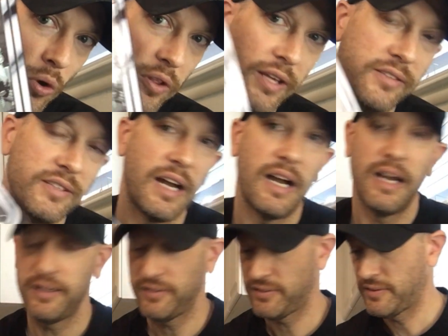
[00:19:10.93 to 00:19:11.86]
of these
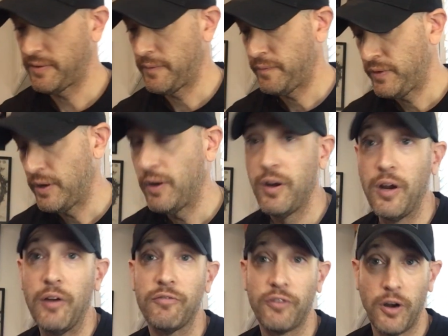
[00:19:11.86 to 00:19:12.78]
guys
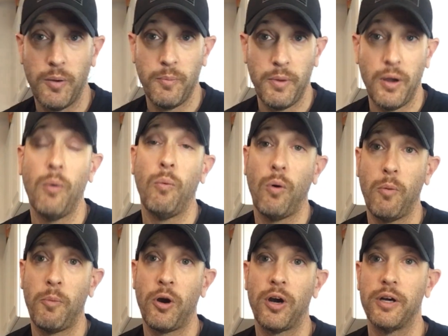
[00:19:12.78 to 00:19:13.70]
from
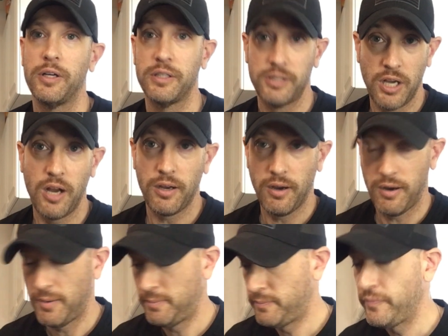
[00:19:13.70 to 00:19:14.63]

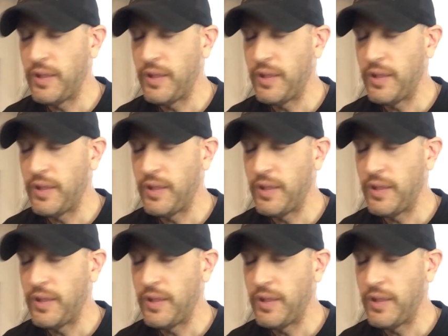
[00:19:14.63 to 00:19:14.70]
Walmart.com.